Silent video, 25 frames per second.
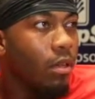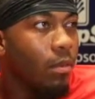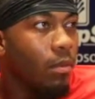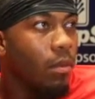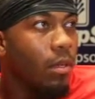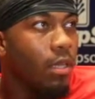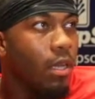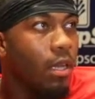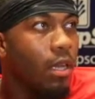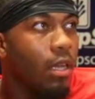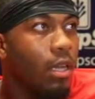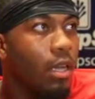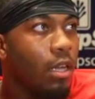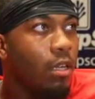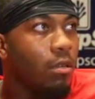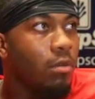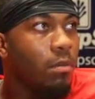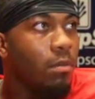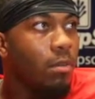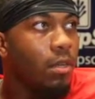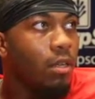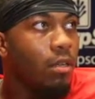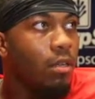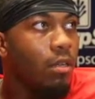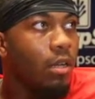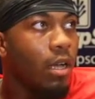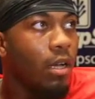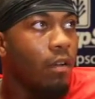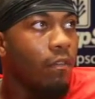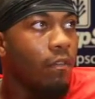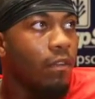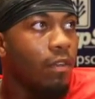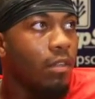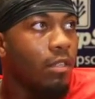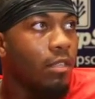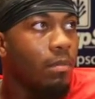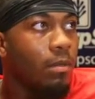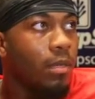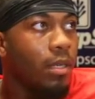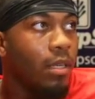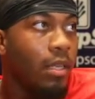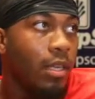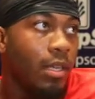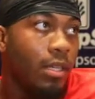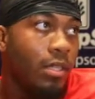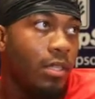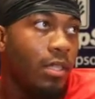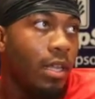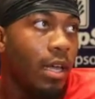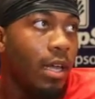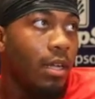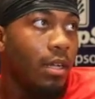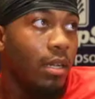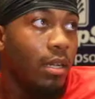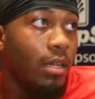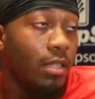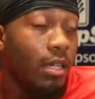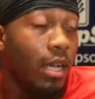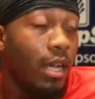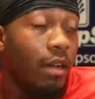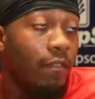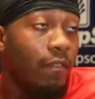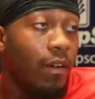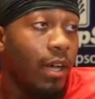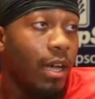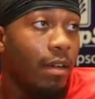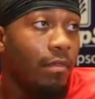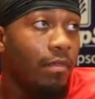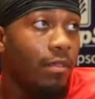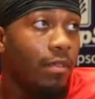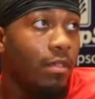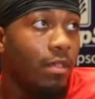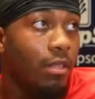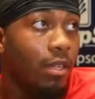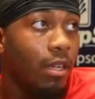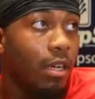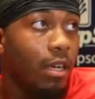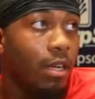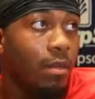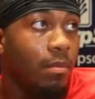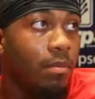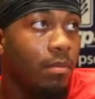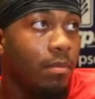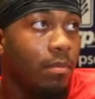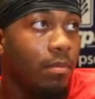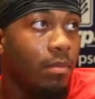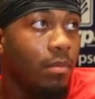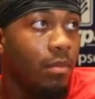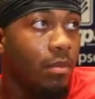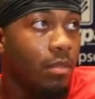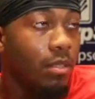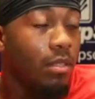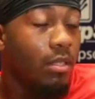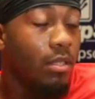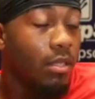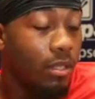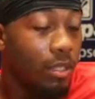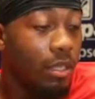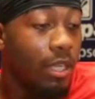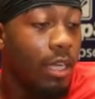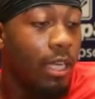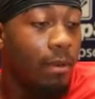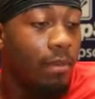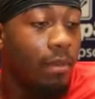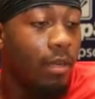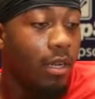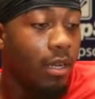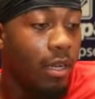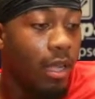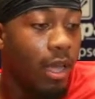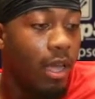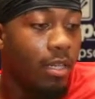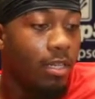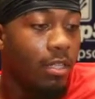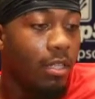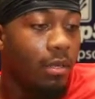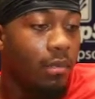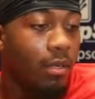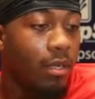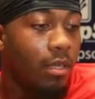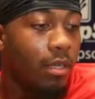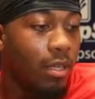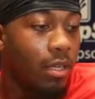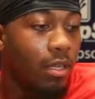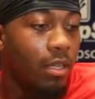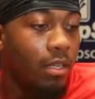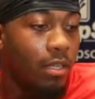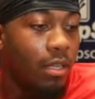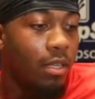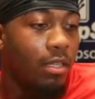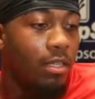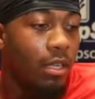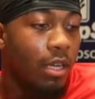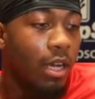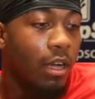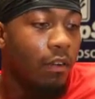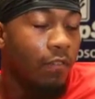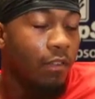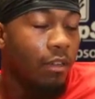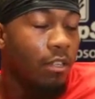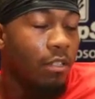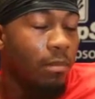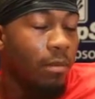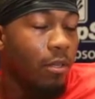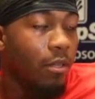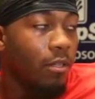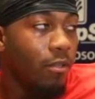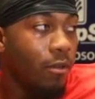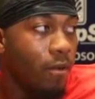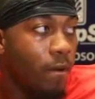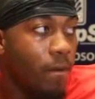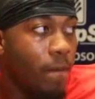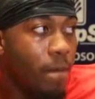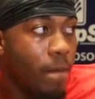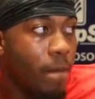I mean, yeah, it helps build confidence. I mean, against a top five team in the nation, I mean, yeah, that's a confidence builder.